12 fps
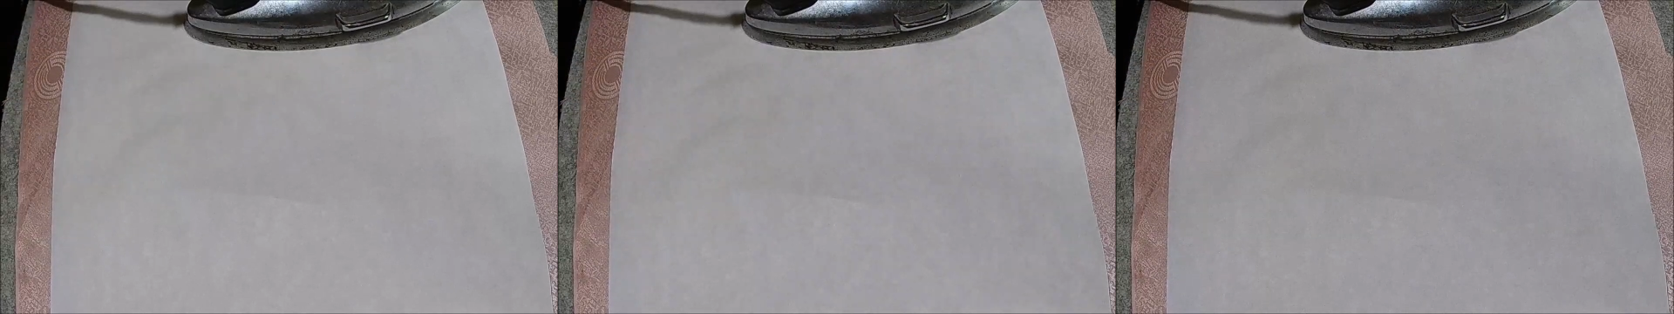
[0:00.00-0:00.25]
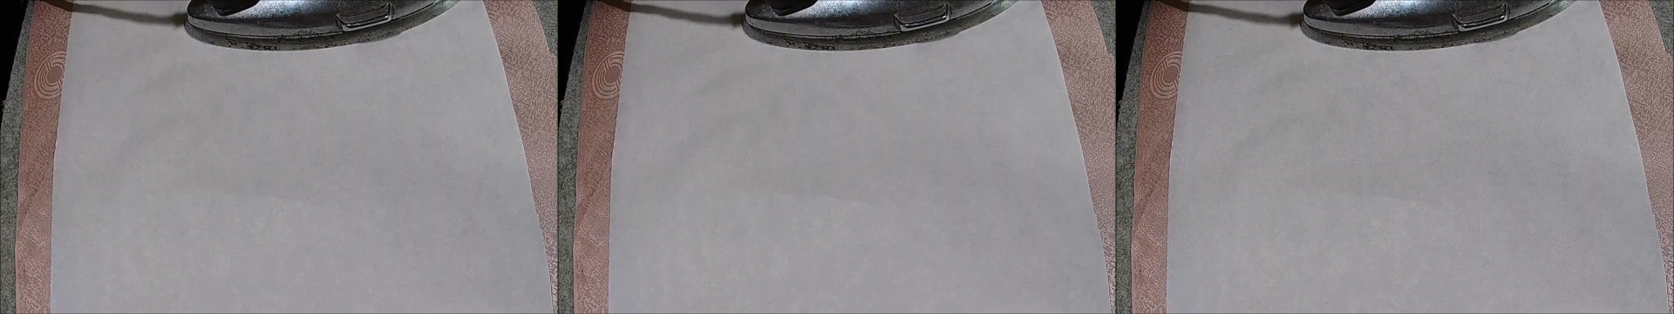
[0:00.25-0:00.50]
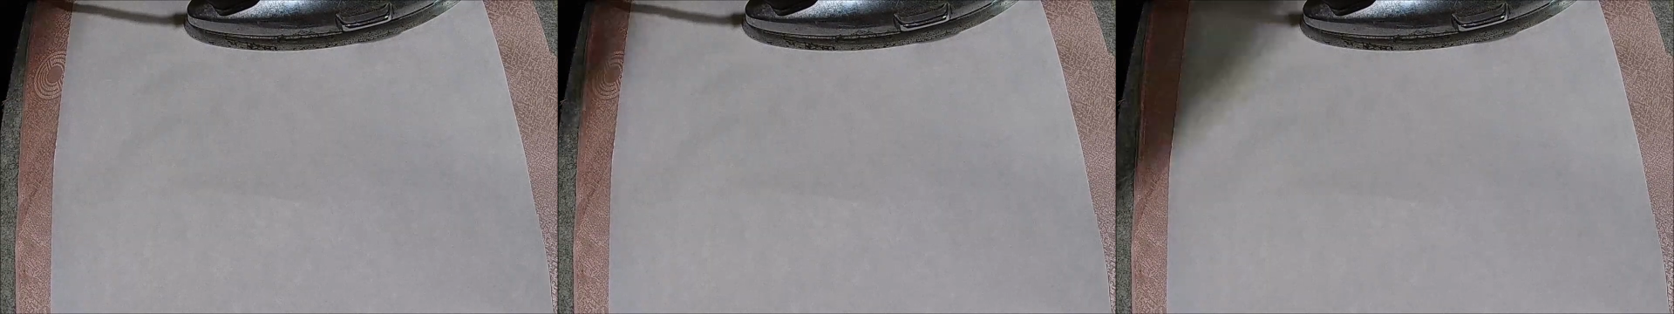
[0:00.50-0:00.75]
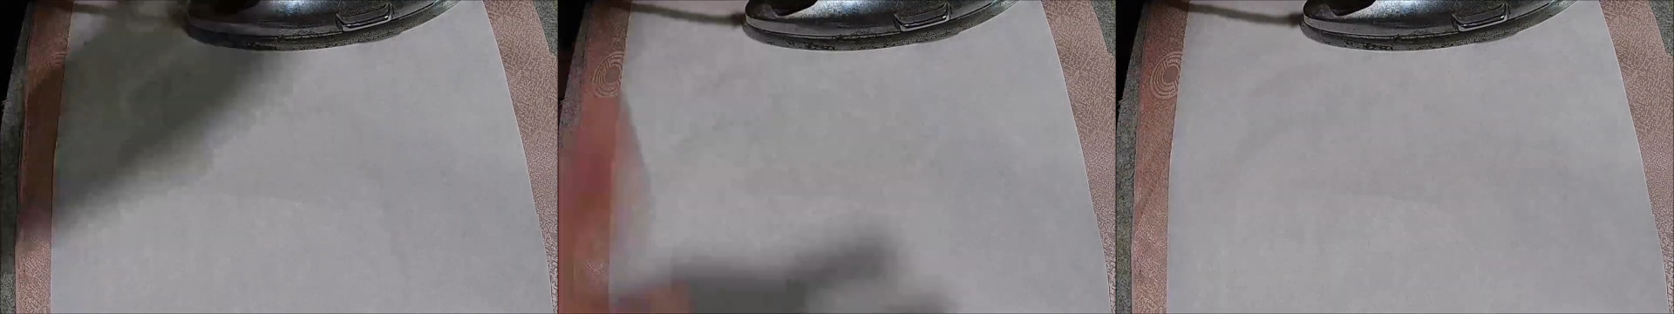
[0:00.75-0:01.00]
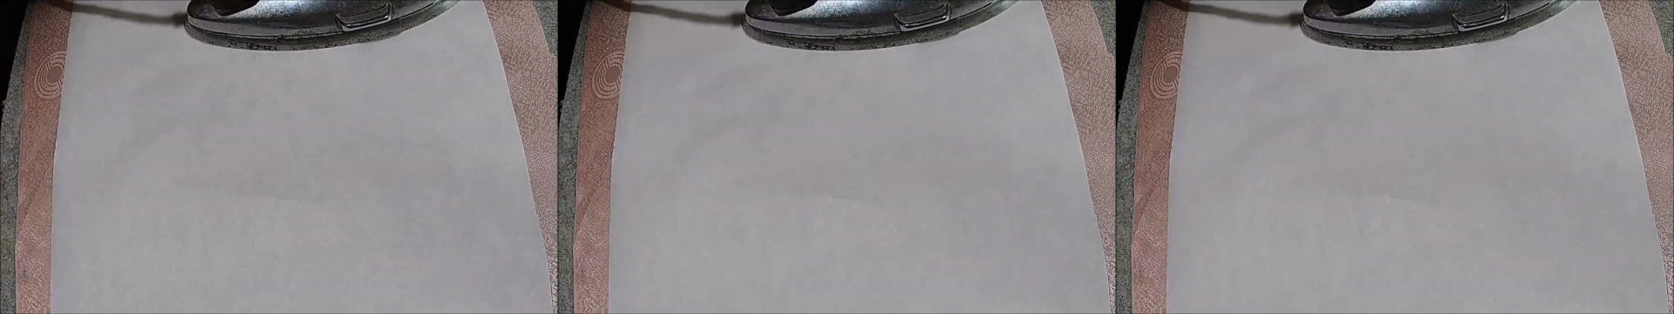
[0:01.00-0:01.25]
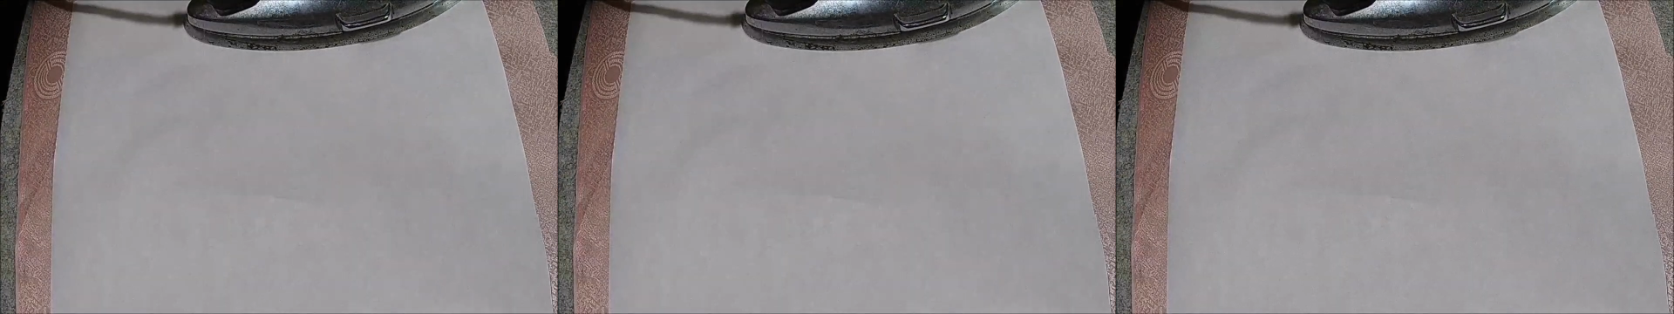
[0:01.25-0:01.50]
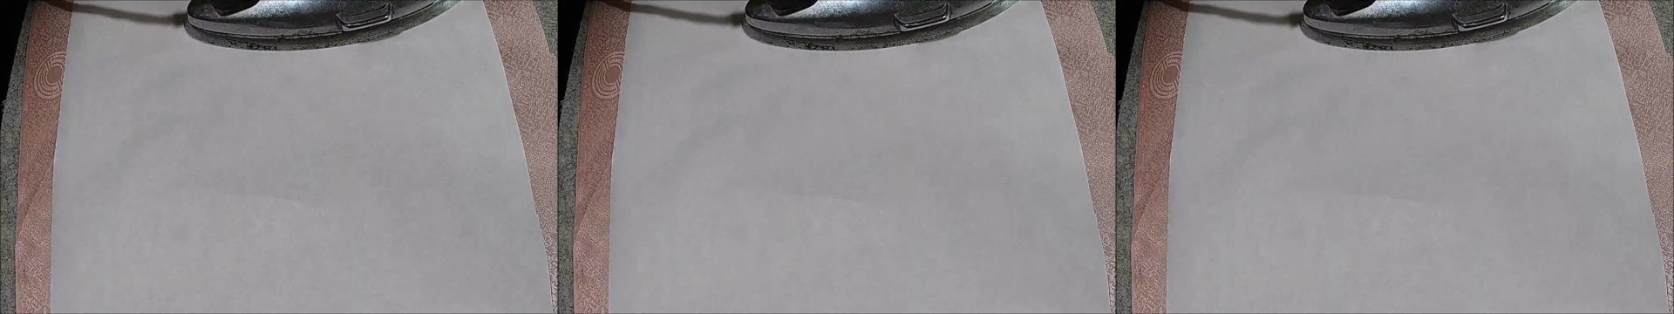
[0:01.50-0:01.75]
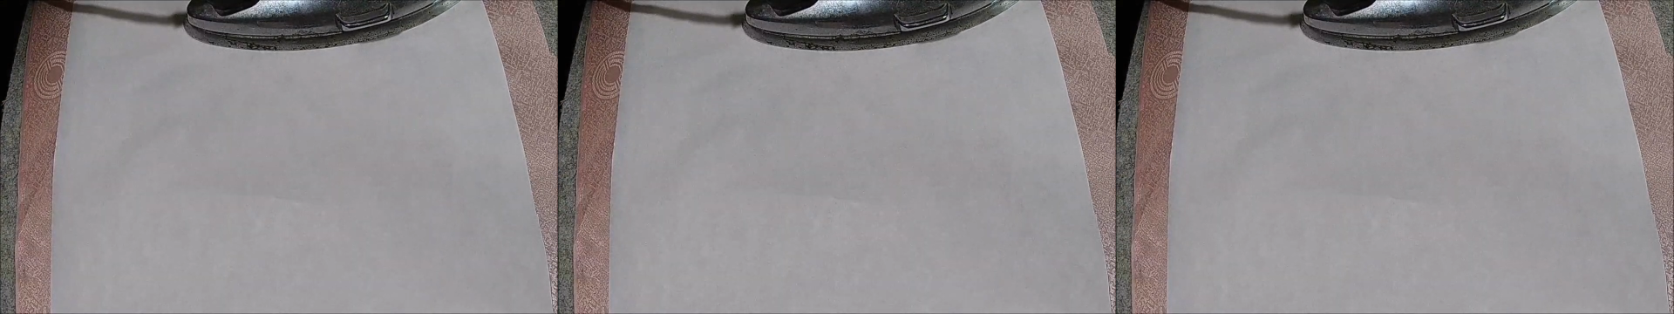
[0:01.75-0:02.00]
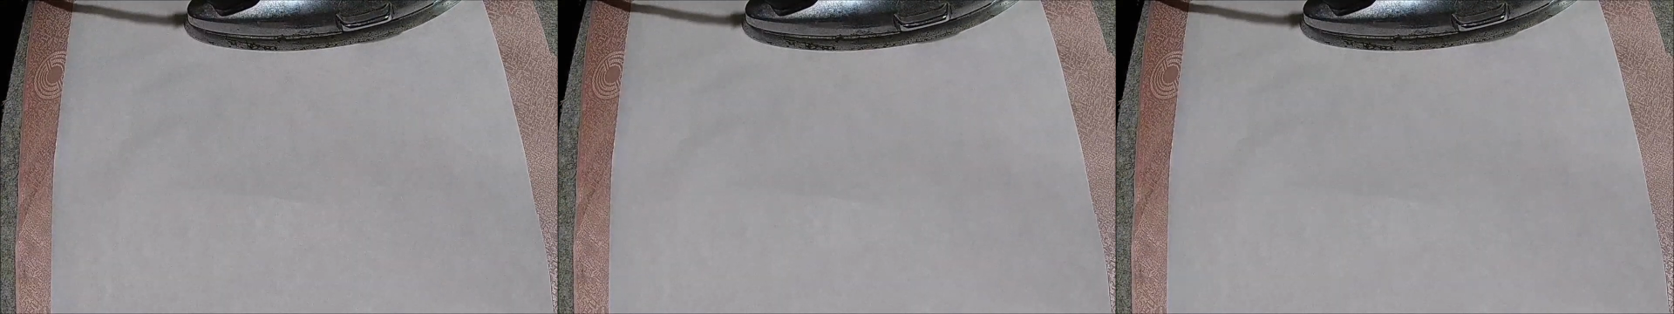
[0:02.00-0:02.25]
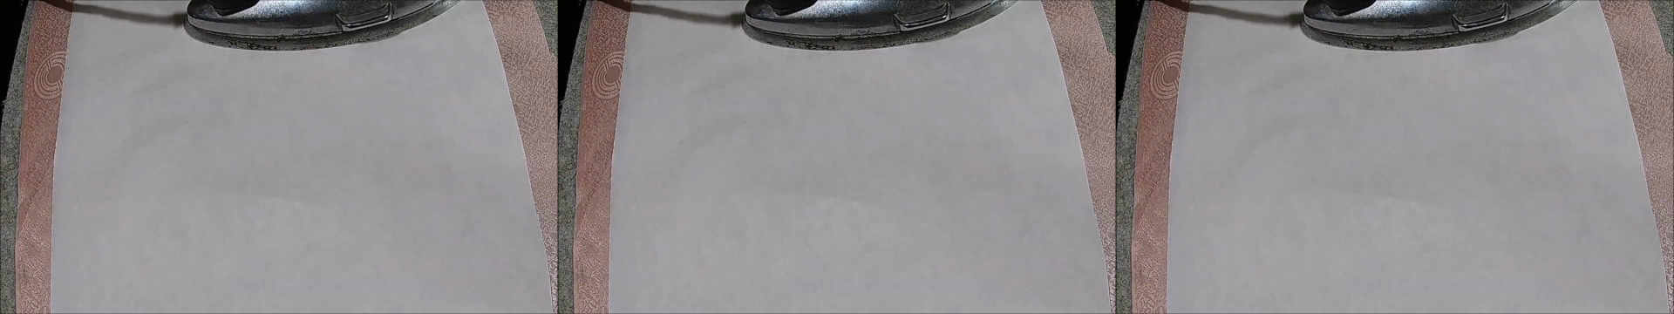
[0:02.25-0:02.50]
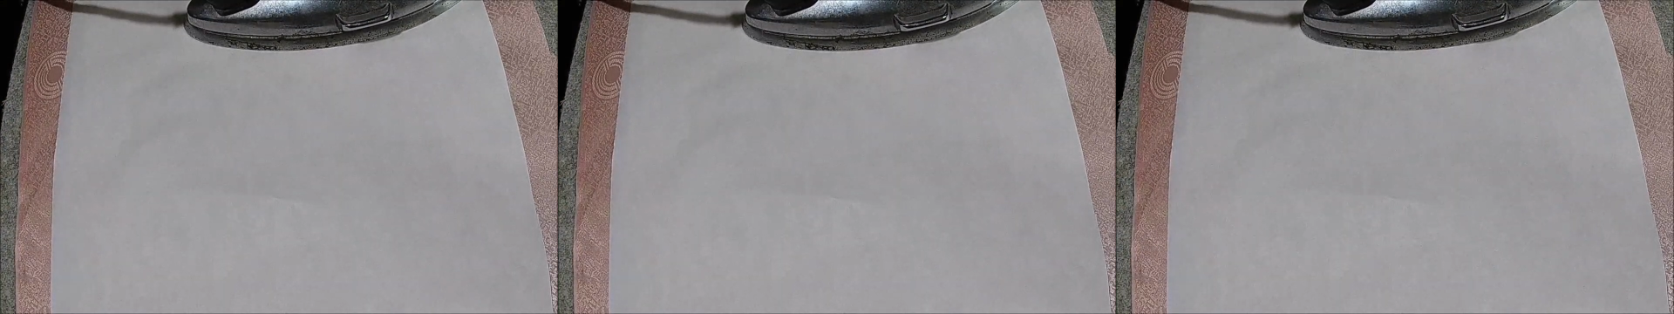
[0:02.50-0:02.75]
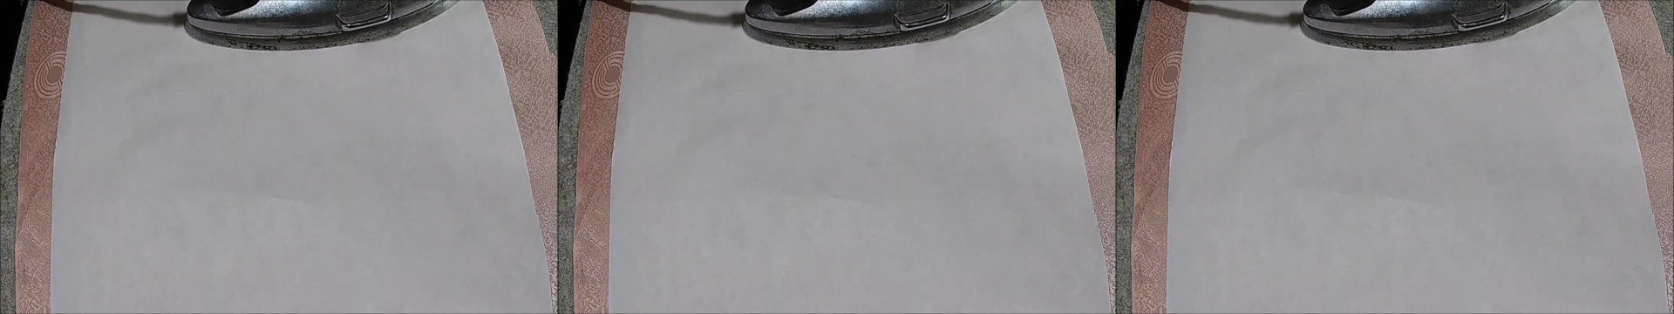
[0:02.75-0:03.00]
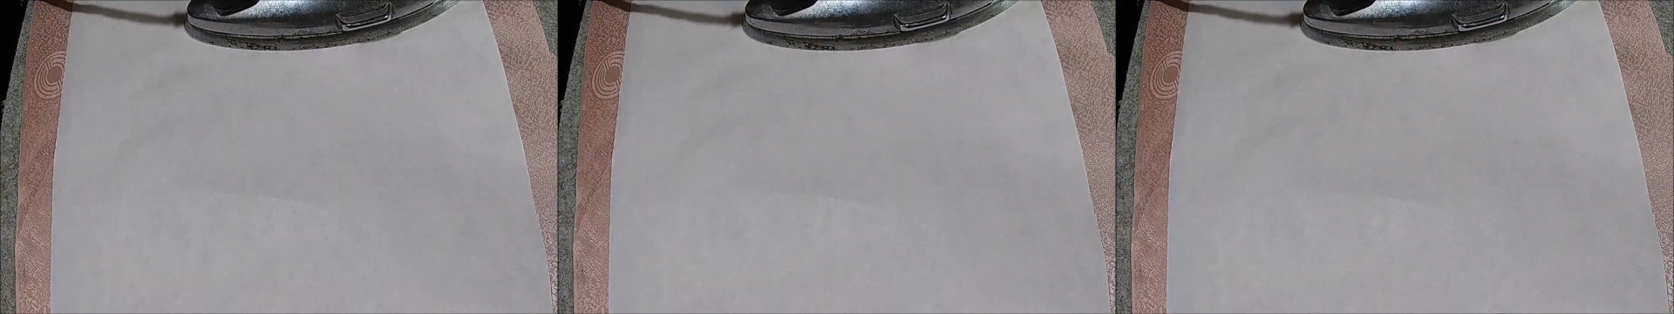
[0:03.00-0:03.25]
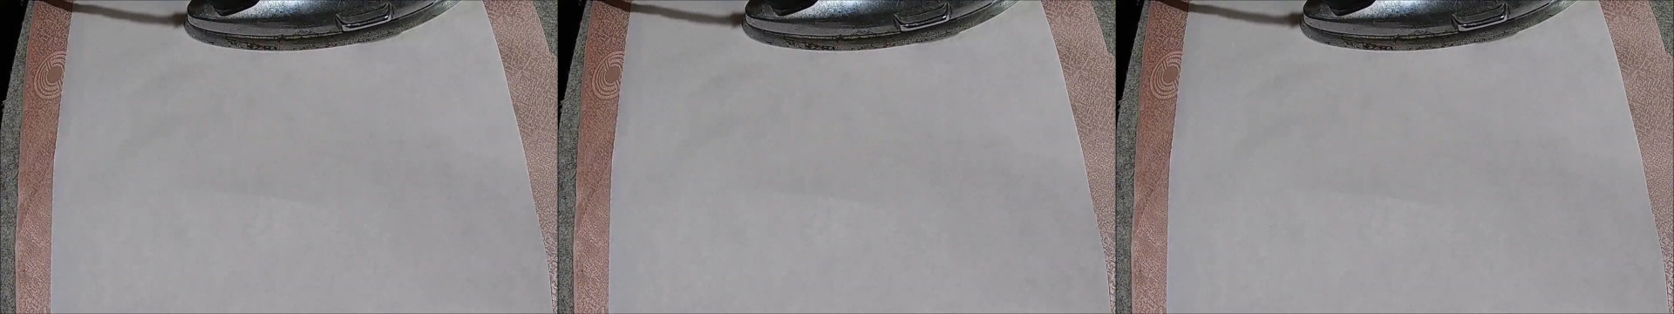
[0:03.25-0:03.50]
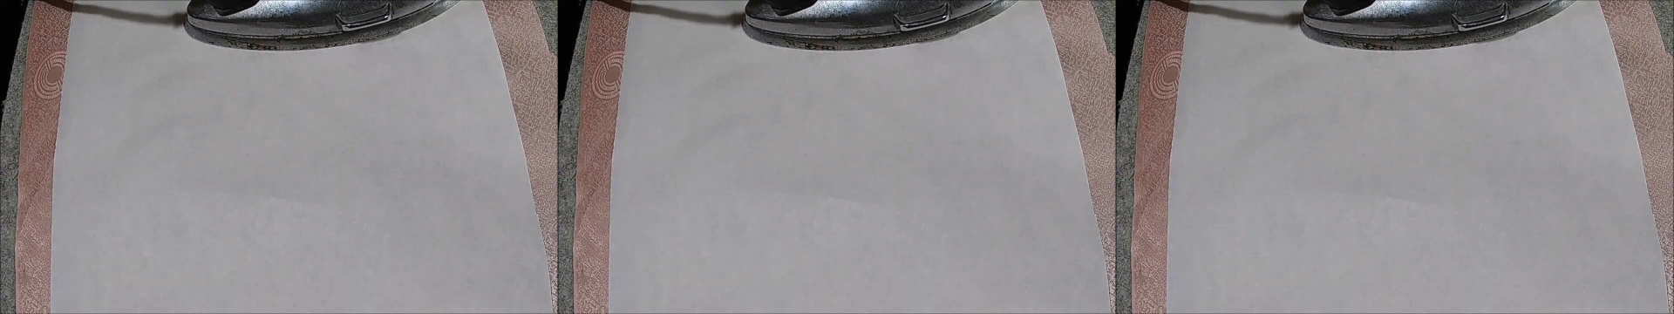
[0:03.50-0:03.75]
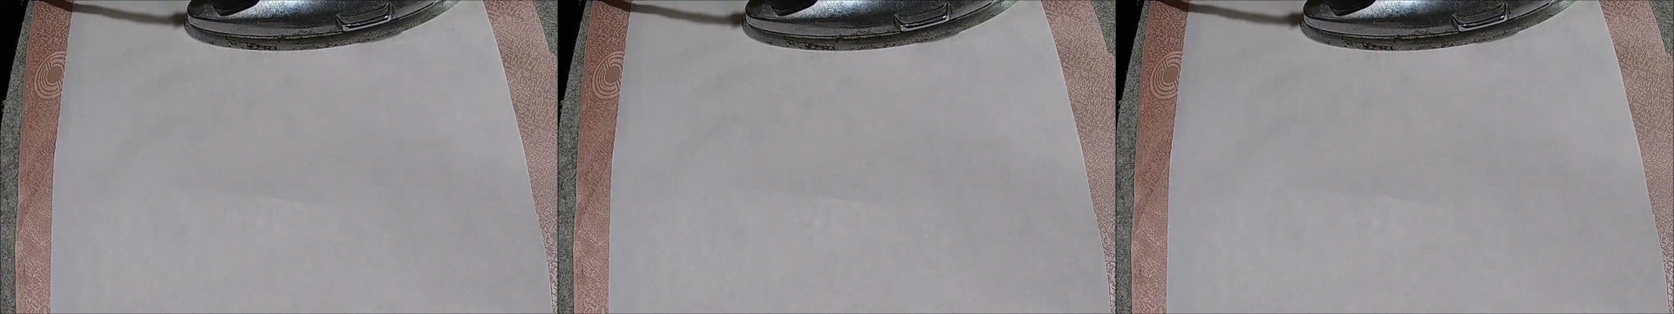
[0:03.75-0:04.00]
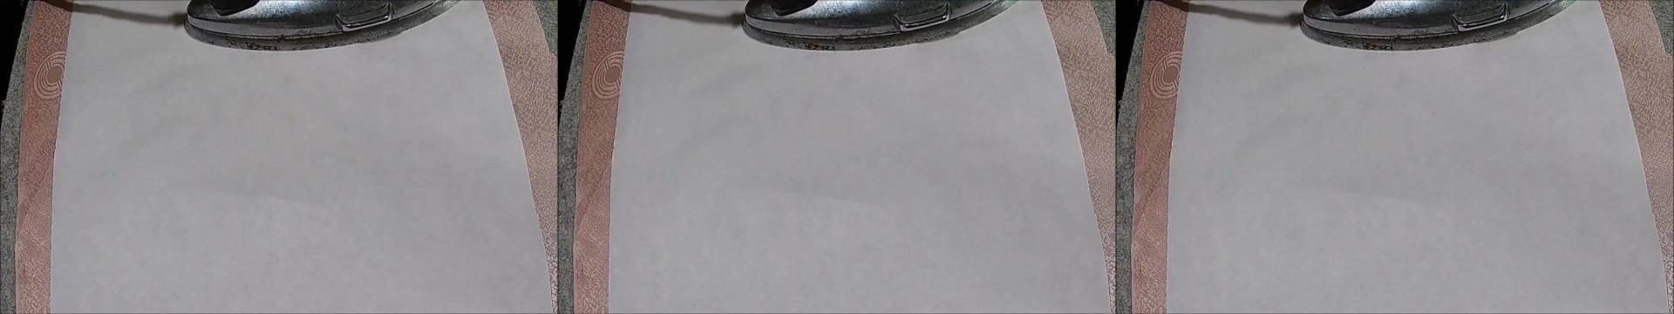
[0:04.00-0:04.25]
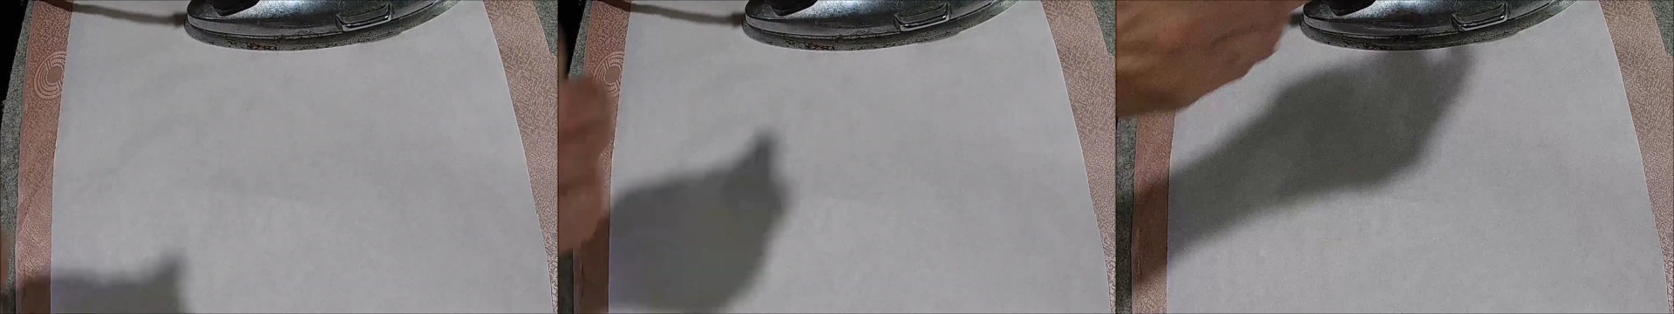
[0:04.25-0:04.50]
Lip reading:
No face is visible, so there are no lips to read.